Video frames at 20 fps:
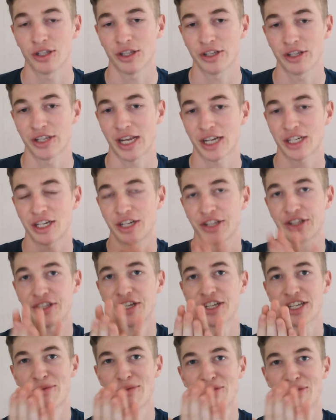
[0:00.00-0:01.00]
There's actually
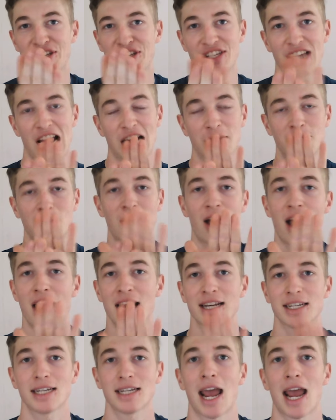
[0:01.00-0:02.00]
6 images stacked behind it,